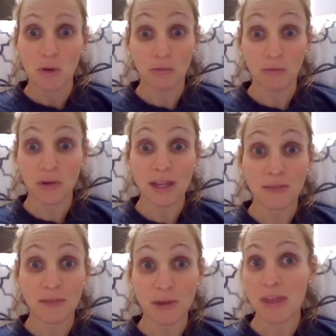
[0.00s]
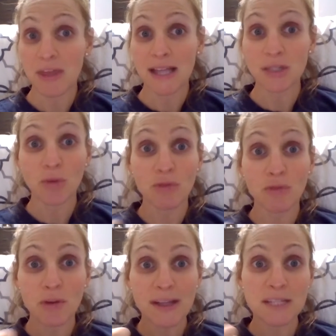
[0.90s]
free things. So
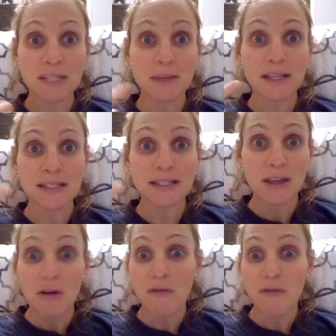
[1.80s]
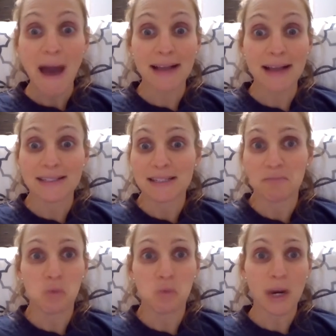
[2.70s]
free recipes, facts,
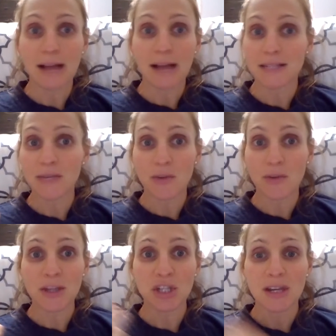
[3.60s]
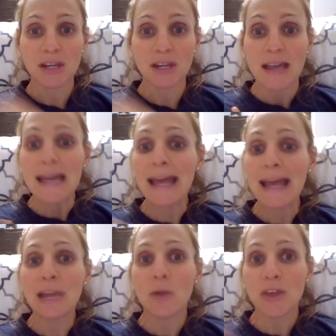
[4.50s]
workouts, information, in
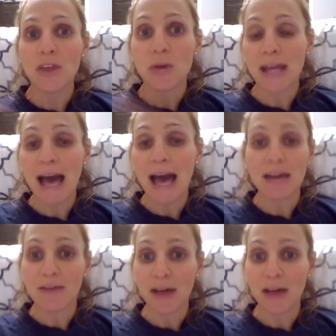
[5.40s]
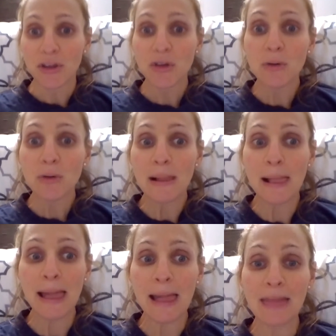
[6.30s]
any way that you can add value.
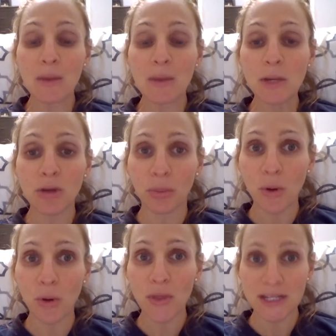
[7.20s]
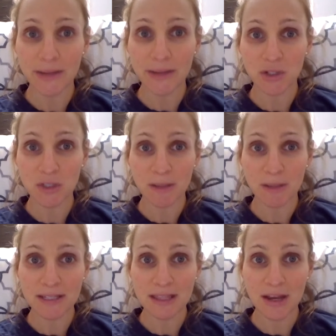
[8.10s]
And then when you throw things about Juice
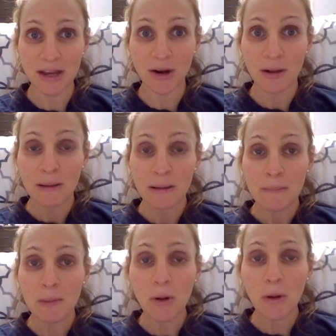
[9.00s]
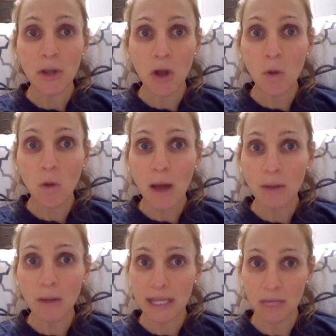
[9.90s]
Plus in there, people are like, oh, wow,
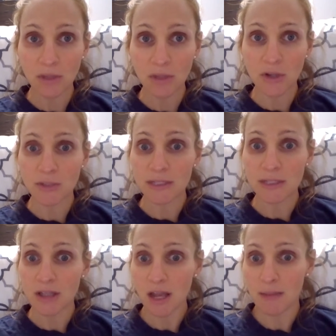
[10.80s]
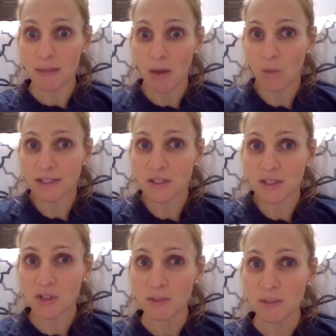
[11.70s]
like he really knows what he's talking about. What's this
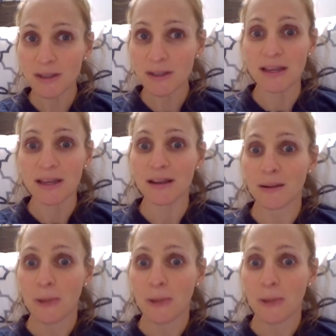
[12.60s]
Juice Plus thing?